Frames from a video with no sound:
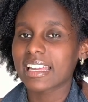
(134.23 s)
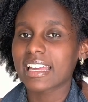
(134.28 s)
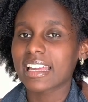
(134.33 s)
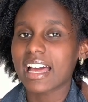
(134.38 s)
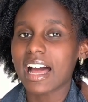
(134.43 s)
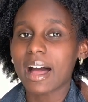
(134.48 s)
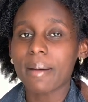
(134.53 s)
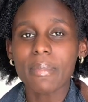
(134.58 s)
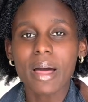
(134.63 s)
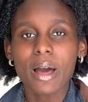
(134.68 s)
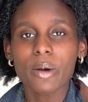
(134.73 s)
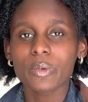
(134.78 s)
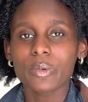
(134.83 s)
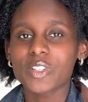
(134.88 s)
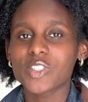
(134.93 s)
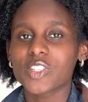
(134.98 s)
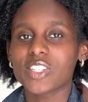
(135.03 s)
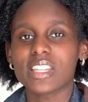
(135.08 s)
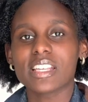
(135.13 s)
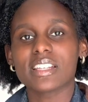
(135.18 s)
I'm not
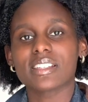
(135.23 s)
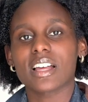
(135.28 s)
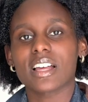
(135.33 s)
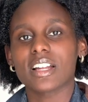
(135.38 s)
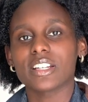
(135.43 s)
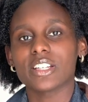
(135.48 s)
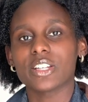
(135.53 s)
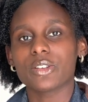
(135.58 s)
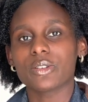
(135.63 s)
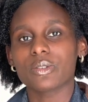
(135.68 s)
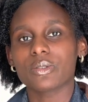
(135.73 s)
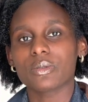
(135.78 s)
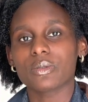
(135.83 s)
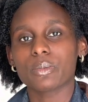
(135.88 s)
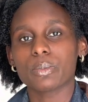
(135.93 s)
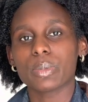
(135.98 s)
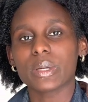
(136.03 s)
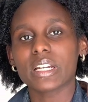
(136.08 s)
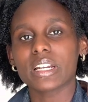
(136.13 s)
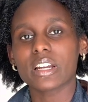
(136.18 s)
wishing this on you,
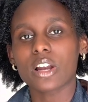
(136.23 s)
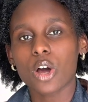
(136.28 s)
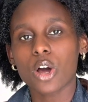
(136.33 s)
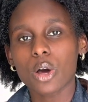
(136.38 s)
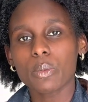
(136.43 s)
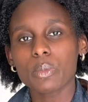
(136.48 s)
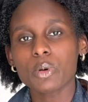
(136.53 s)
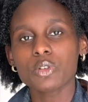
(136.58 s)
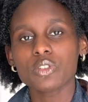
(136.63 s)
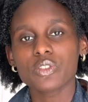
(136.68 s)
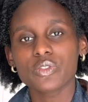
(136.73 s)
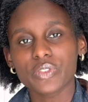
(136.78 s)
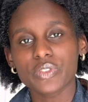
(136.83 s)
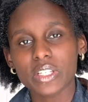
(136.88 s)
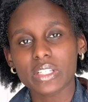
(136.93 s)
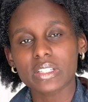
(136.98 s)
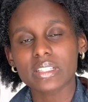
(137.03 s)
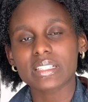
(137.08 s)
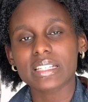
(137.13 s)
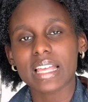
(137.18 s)
but it almost
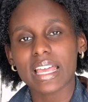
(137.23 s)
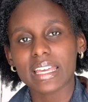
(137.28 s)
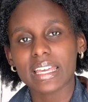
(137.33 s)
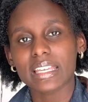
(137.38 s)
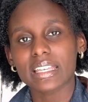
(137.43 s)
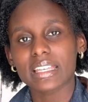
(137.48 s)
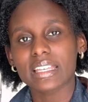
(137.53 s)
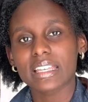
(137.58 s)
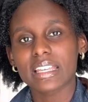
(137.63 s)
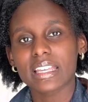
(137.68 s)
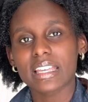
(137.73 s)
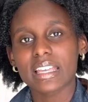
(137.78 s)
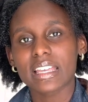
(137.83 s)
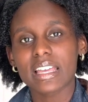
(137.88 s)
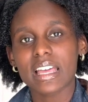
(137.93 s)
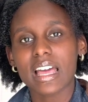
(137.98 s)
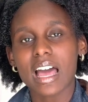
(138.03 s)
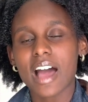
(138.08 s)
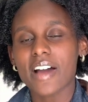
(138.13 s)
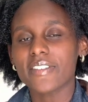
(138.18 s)
feels like
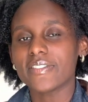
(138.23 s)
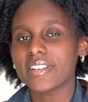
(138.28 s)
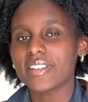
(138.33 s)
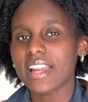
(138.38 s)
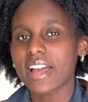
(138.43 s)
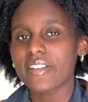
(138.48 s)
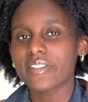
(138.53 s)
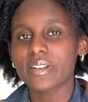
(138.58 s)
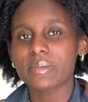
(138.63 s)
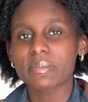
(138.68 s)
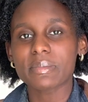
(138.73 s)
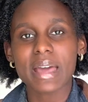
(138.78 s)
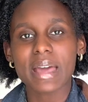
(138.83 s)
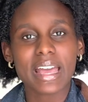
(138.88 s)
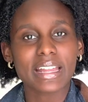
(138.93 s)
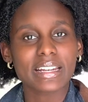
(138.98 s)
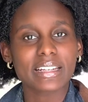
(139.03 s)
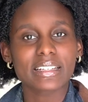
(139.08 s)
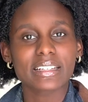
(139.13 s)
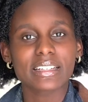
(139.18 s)
I've never
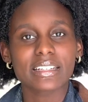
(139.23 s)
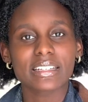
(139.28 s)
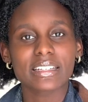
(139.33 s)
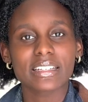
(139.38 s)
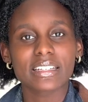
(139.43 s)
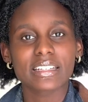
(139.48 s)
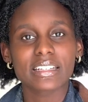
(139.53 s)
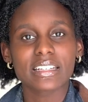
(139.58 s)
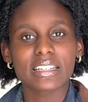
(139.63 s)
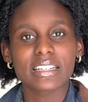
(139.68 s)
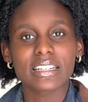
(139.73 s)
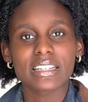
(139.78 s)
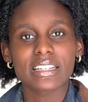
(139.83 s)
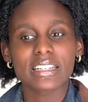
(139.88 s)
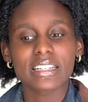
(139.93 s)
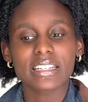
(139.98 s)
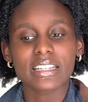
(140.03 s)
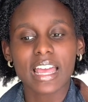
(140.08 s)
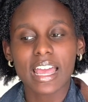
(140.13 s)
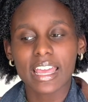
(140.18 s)
met
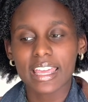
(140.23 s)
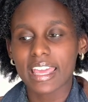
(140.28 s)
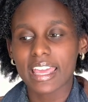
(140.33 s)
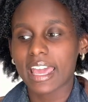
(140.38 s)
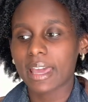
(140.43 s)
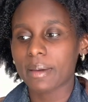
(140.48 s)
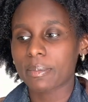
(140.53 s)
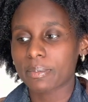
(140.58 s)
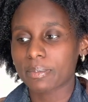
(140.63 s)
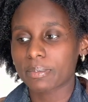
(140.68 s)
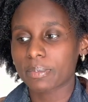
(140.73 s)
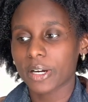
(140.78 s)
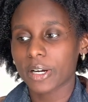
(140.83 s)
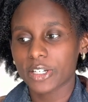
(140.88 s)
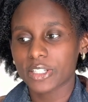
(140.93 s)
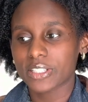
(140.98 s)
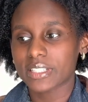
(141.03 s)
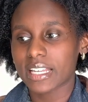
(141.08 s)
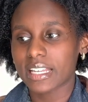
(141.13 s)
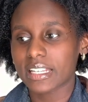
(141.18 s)
a gay
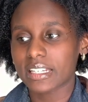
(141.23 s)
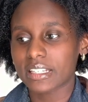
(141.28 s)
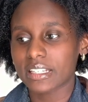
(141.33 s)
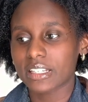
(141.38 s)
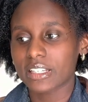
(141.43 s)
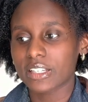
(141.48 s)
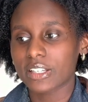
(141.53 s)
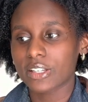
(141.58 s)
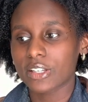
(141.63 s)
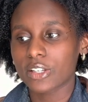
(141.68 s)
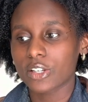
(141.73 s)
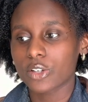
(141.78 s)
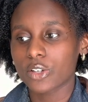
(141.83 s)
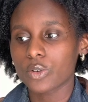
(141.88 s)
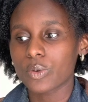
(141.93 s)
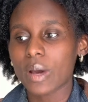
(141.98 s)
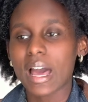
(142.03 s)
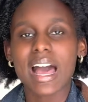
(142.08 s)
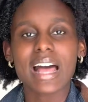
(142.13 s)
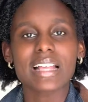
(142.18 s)
person who
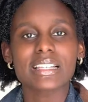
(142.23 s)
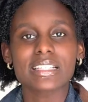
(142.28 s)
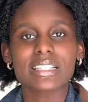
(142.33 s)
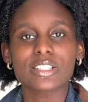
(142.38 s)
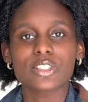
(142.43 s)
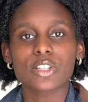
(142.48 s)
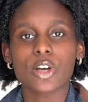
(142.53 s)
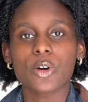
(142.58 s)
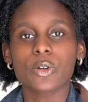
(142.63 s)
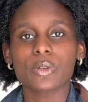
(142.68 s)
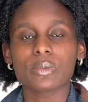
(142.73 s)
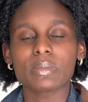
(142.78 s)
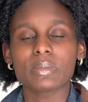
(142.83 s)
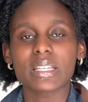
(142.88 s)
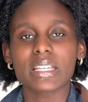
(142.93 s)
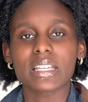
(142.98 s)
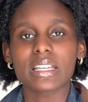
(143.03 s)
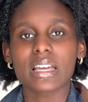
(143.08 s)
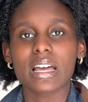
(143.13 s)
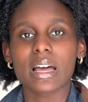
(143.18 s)
hasn't told
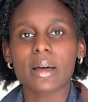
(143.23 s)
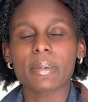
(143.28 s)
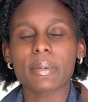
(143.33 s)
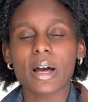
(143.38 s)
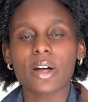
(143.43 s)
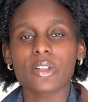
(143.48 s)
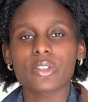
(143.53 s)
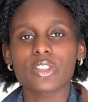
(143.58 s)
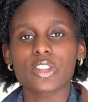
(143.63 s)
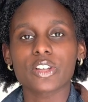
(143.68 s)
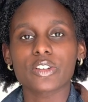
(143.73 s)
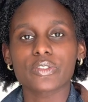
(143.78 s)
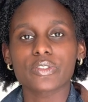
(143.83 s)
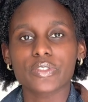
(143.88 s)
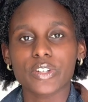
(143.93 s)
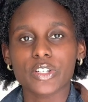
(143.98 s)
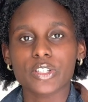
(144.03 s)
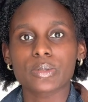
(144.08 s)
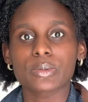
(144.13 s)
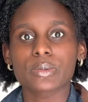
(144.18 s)
me about their
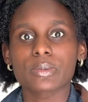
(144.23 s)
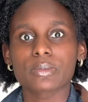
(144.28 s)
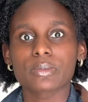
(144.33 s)
first